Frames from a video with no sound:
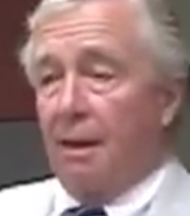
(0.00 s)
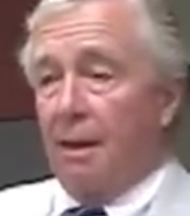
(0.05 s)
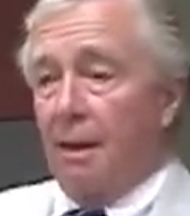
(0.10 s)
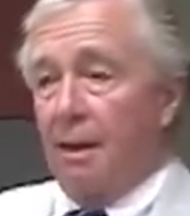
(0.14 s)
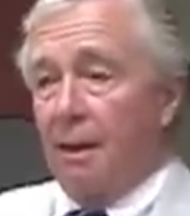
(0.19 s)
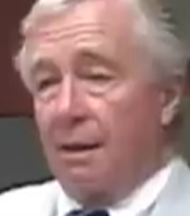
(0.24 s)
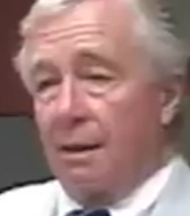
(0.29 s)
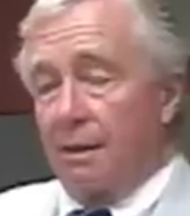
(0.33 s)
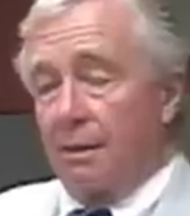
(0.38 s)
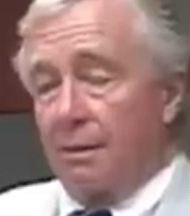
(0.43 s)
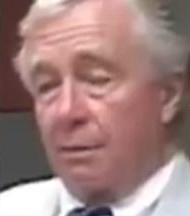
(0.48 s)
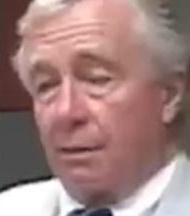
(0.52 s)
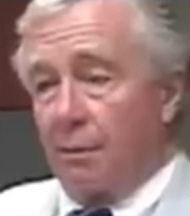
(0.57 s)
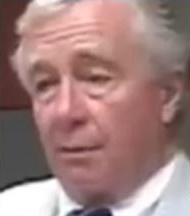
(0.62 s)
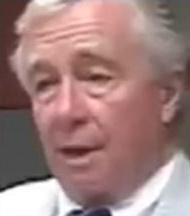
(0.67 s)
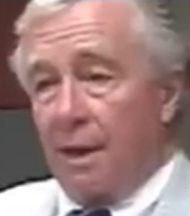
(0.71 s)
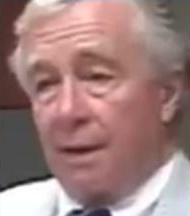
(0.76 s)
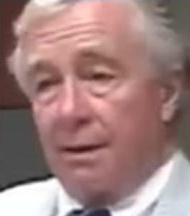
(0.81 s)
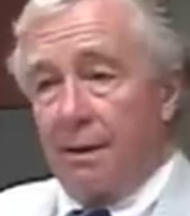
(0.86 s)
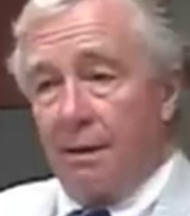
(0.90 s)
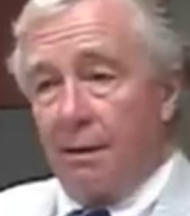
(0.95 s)
And
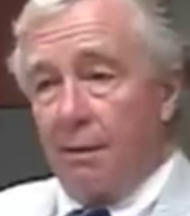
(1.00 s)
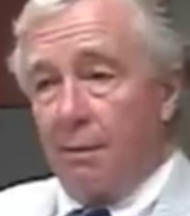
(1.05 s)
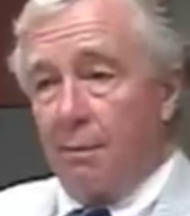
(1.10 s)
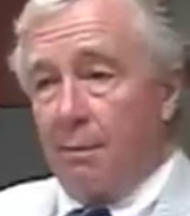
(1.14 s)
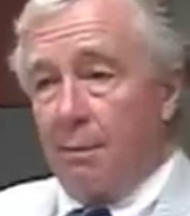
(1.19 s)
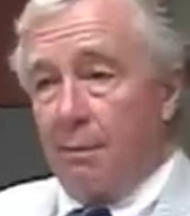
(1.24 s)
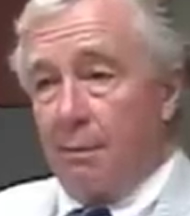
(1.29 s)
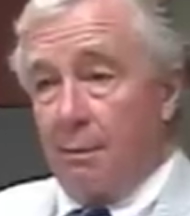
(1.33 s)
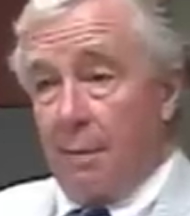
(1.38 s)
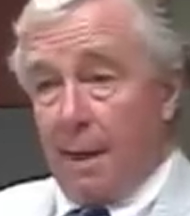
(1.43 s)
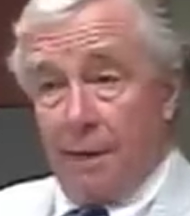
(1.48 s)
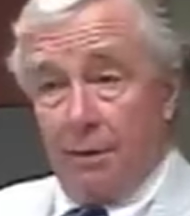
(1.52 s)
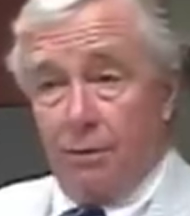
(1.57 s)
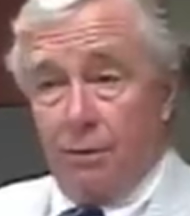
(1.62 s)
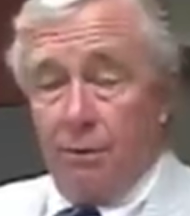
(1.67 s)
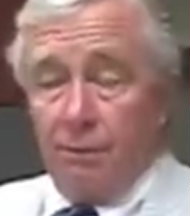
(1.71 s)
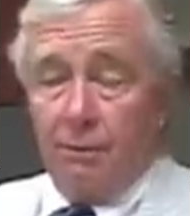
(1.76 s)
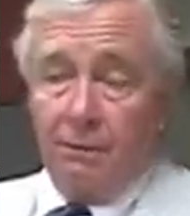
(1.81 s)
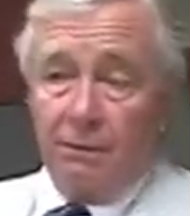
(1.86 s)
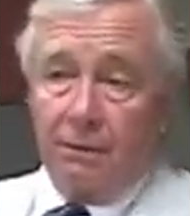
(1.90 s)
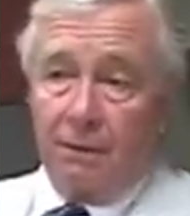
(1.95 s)
so I tell my
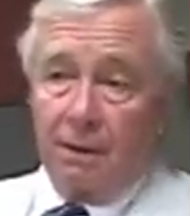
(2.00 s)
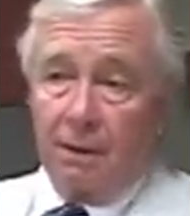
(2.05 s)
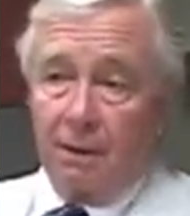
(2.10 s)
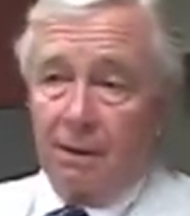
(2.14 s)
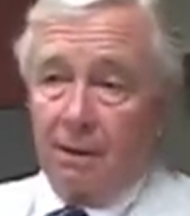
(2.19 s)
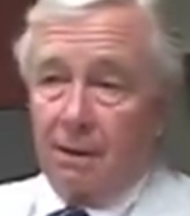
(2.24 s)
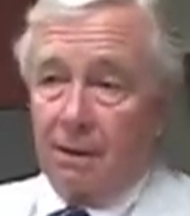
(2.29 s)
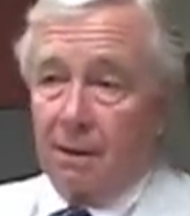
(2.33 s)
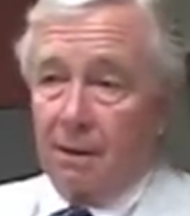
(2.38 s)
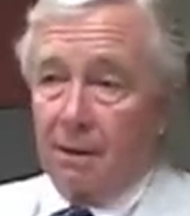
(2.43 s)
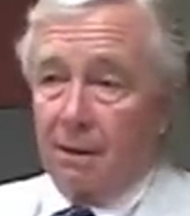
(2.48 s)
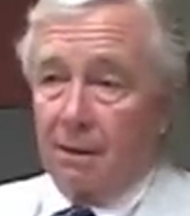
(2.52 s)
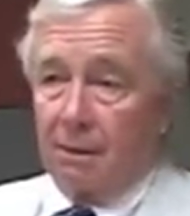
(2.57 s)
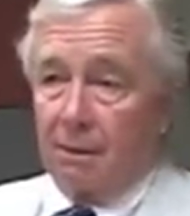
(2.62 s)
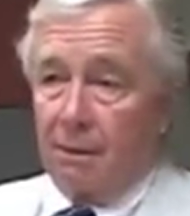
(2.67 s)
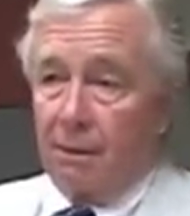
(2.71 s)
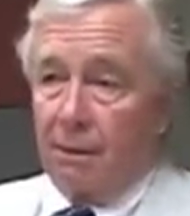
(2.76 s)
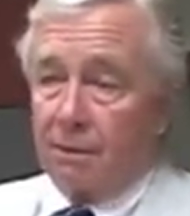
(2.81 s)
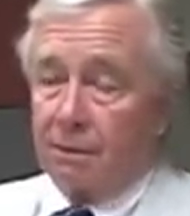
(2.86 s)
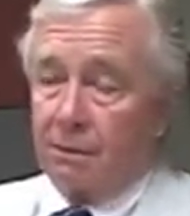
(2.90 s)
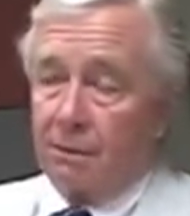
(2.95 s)
students in
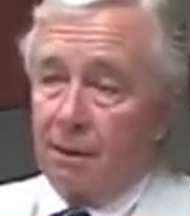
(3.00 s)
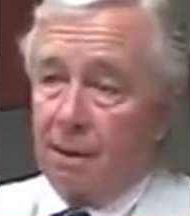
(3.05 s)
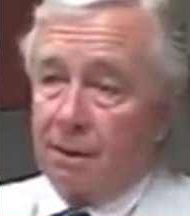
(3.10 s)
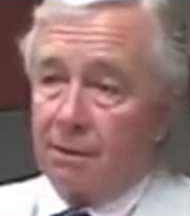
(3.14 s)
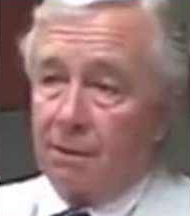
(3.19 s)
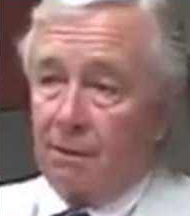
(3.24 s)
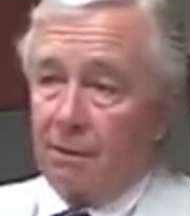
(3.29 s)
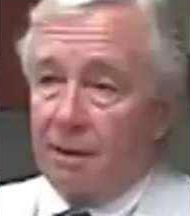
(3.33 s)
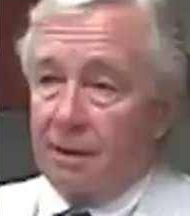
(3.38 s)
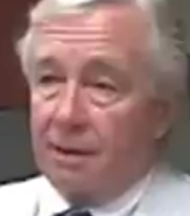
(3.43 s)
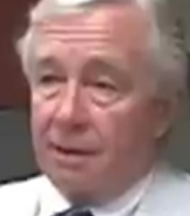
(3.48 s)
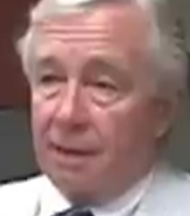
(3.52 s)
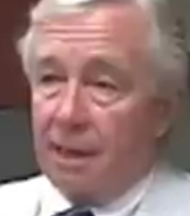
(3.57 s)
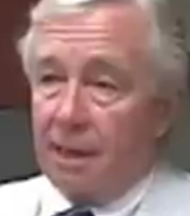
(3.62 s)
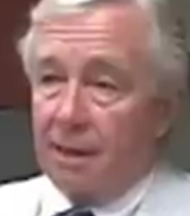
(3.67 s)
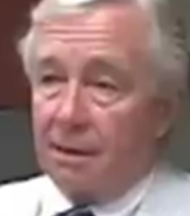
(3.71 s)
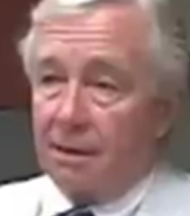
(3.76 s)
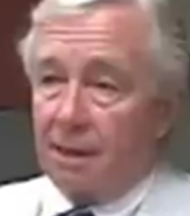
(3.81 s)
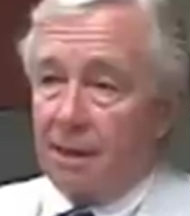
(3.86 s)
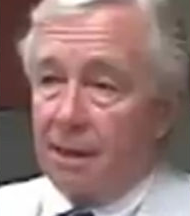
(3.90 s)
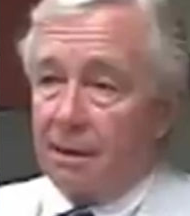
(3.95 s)
law school, I told these
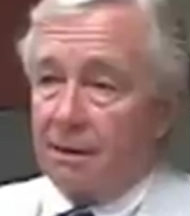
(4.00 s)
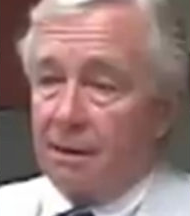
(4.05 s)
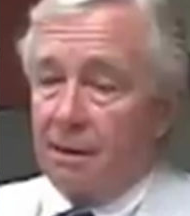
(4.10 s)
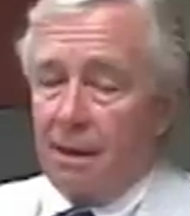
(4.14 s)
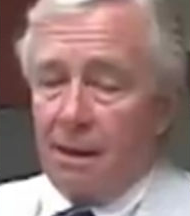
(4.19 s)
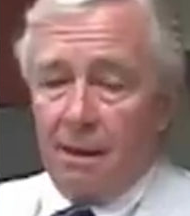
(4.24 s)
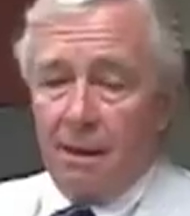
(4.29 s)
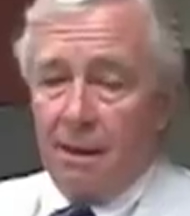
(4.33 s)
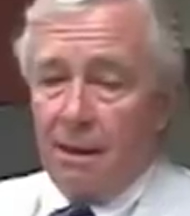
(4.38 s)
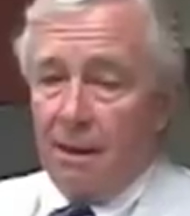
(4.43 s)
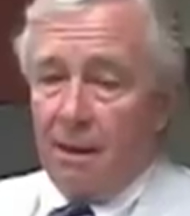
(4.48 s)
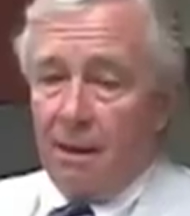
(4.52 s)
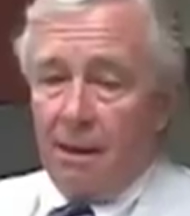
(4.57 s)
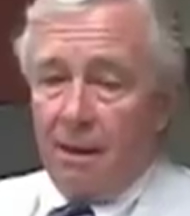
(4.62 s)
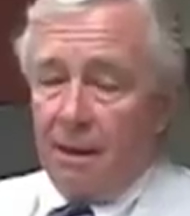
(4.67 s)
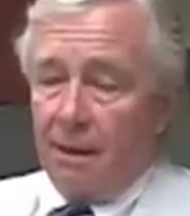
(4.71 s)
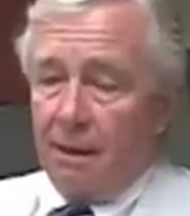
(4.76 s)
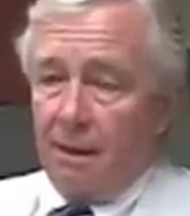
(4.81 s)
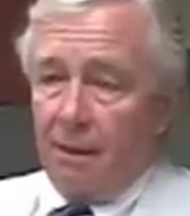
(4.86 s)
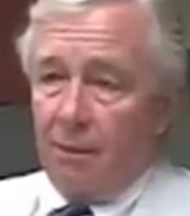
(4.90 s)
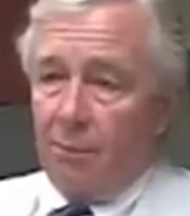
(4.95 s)
guys last night,
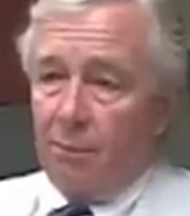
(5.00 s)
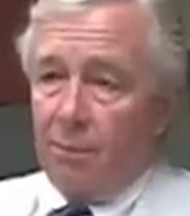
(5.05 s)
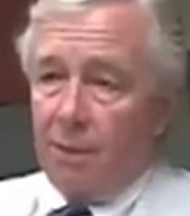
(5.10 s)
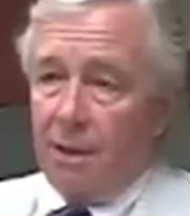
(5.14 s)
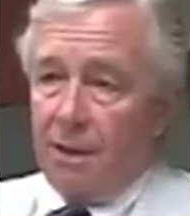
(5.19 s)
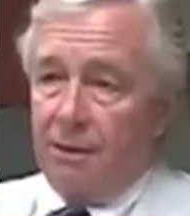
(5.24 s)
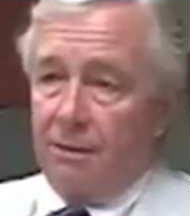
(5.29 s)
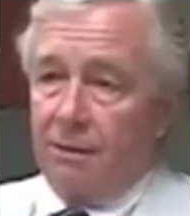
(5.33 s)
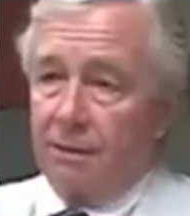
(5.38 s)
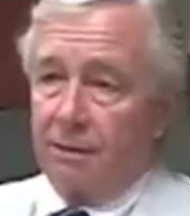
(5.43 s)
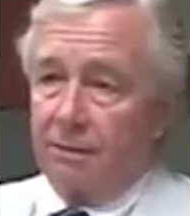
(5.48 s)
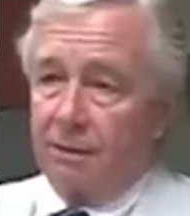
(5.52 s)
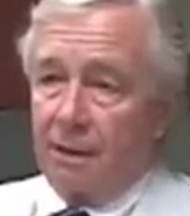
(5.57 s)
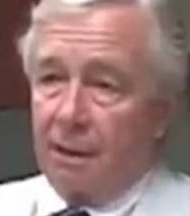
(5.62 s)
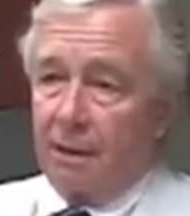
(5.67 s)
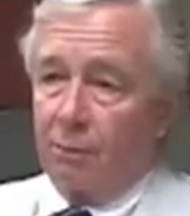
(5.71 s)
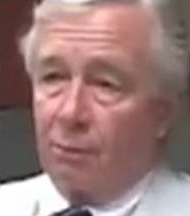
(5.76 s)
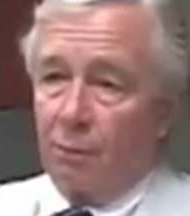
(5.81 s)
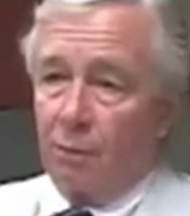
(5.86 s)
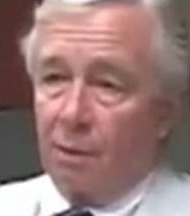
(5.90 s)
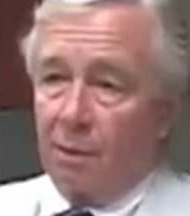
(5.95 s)
don't be just
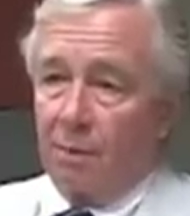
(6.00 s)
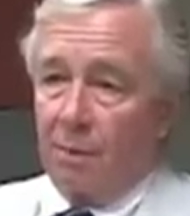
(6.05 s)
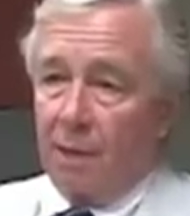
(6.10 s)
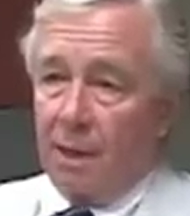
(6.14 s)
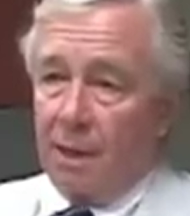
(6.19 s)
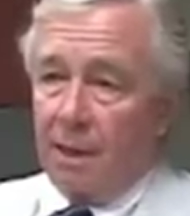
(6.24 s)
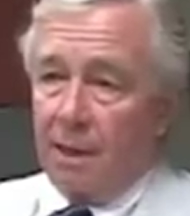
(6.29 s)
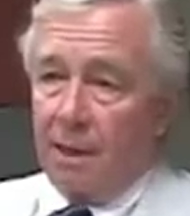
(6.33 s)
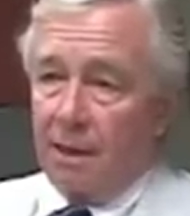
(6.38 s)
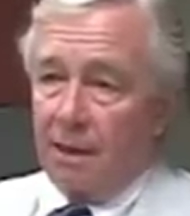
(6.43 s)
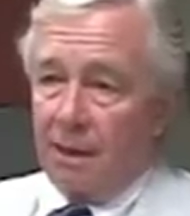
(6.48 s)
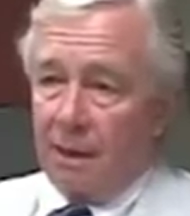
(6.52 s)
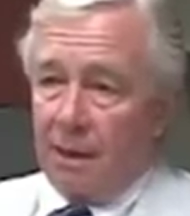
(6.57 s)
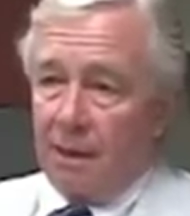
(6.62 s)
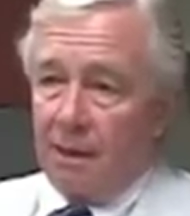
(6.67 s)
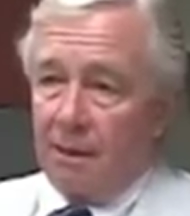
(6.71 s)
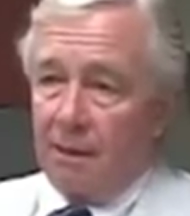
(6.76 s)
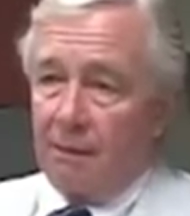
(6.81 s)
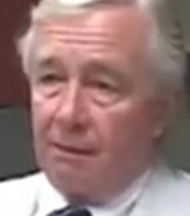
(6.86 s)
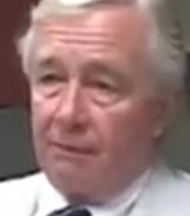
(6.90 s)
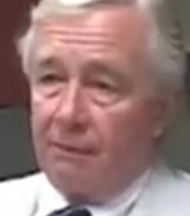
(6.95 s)
that warm body. Get
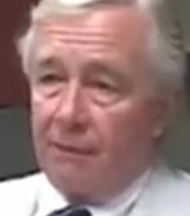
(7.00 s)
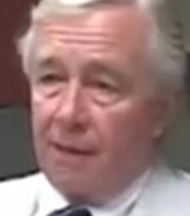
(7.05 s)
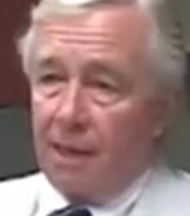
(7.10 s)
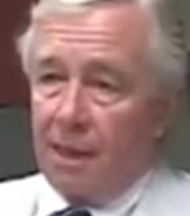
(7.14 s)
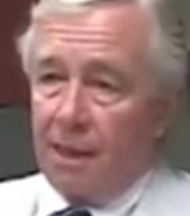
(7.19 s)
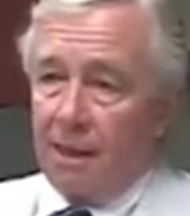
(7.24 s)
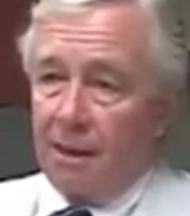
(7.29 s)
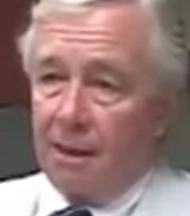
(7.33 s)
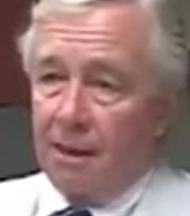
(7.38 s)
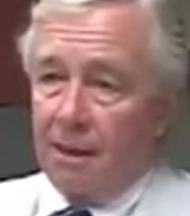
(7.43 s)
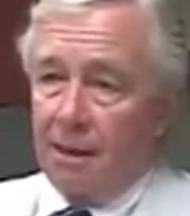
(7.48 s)
in there and fight.